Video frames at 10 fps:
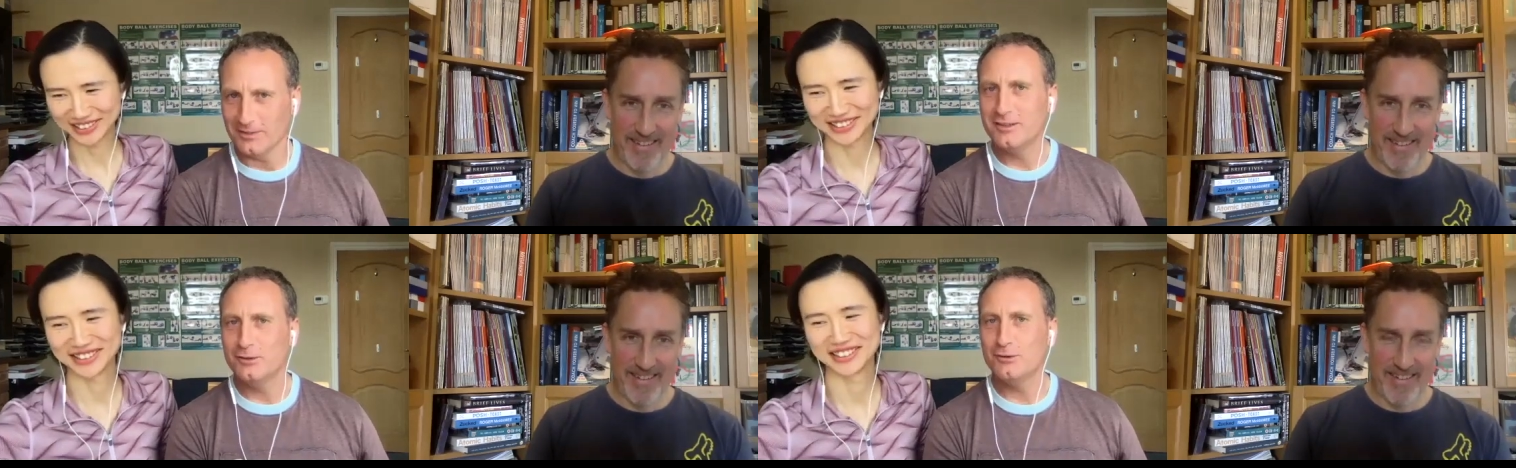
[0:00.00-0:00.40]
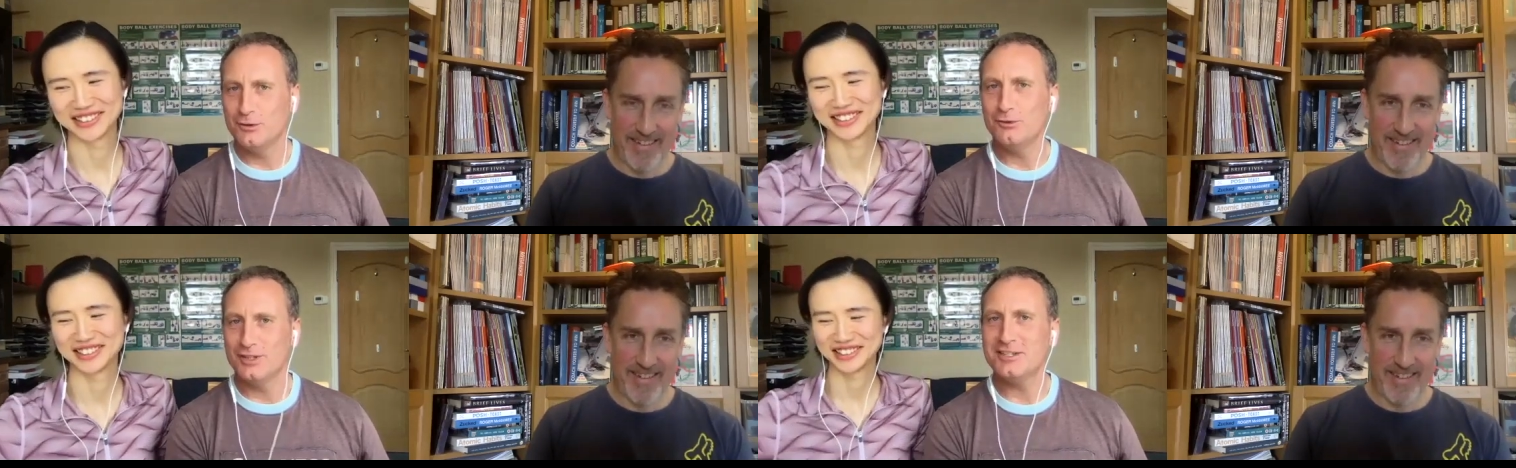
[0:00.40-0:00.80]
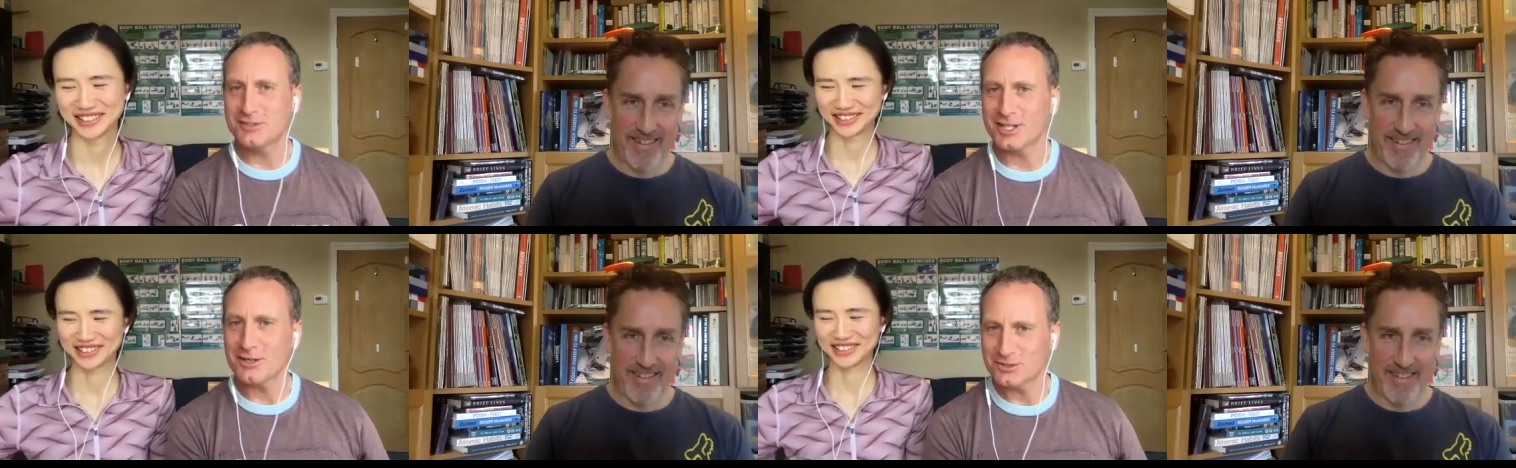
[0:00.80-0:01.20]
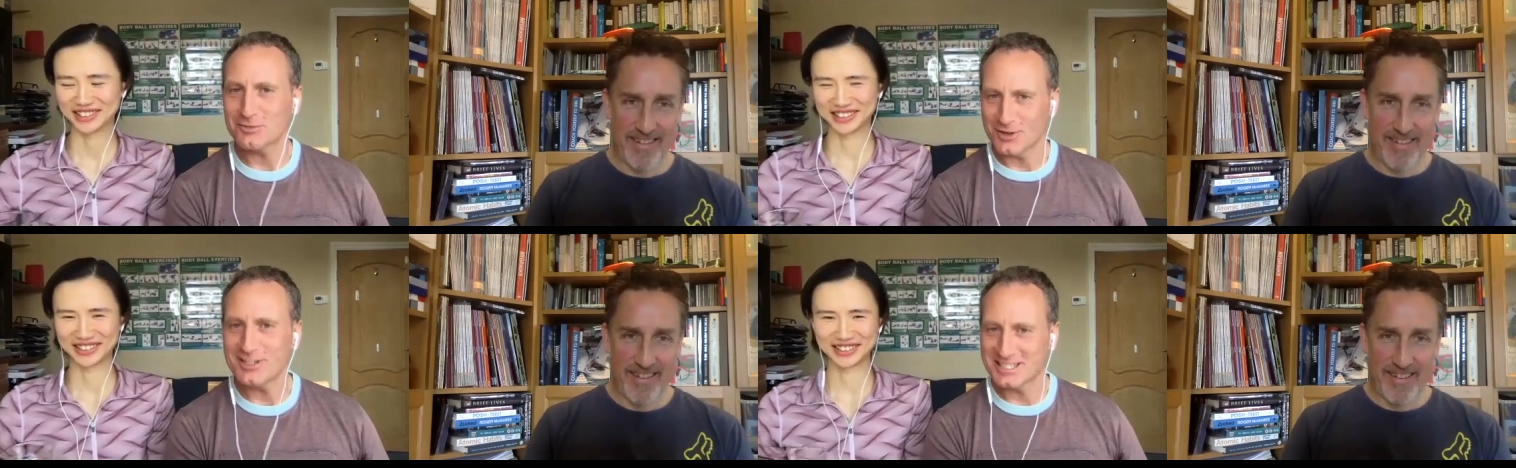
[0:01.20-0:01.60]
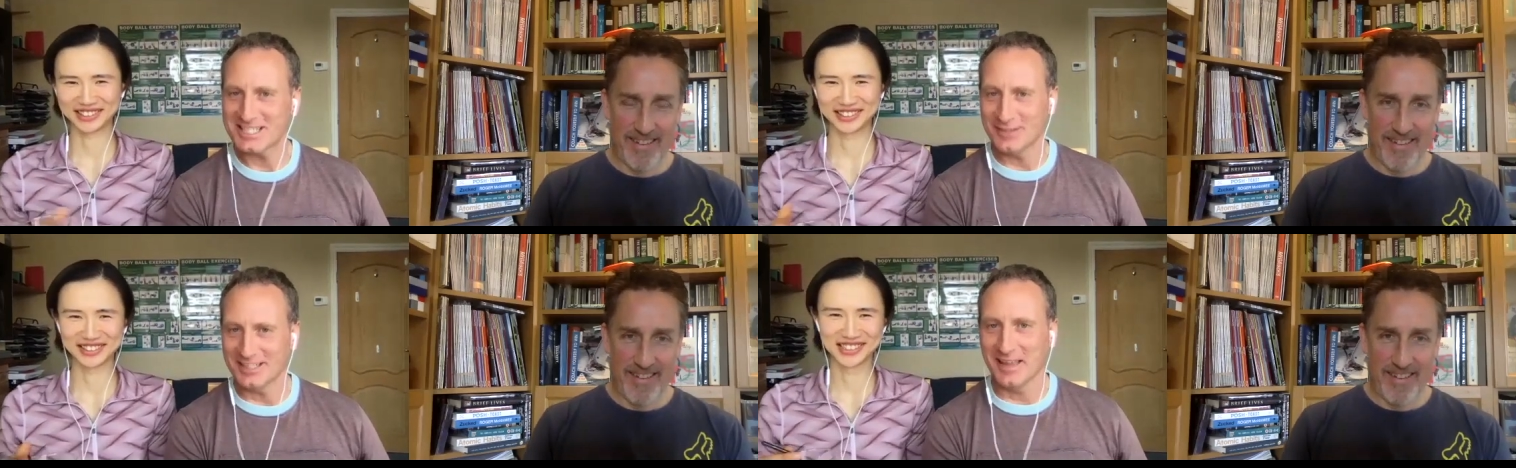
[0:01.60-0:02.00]
Speaker 1: You you need to go to prize
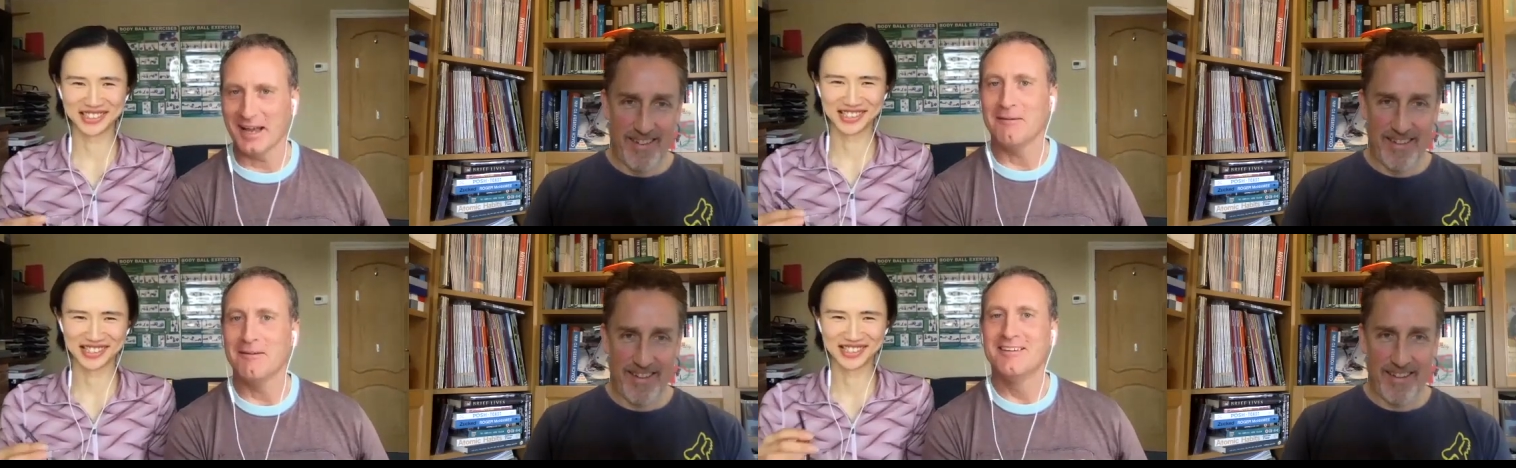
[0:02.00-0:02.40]
giving now.